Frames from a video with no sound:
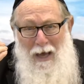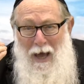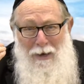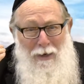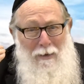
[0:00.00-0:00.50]

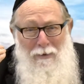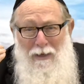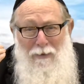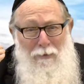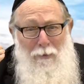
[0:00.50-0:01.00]
And it can
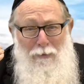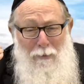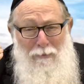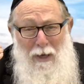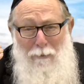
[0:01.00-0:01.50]
leave you
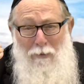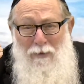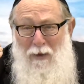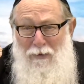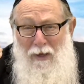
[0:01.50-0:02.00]
sometimes with
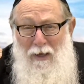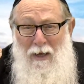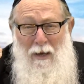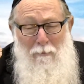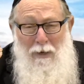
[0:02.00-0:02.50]
nothing
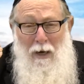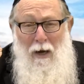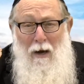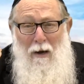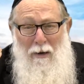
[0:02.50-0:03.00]
but a
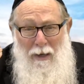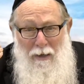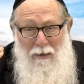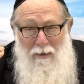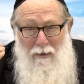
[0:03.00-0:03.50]

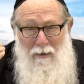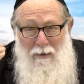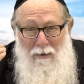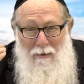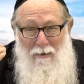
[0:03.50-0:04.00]
heartache.
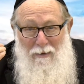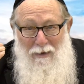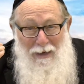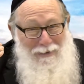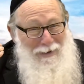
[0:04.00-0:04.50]

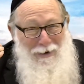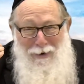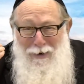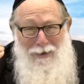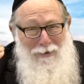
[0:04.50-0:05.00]
And the
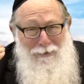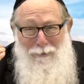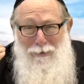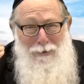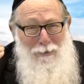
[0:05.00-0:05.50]
heartache
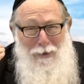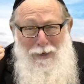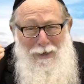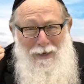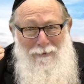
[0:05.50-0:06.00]
isn't what you want
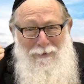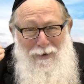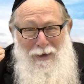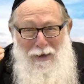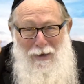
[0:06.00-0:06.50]
in life.
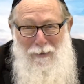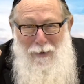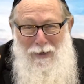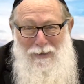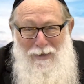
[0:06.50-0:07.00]
You
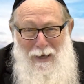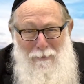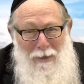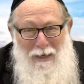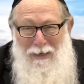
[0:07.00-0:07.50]
want contentment.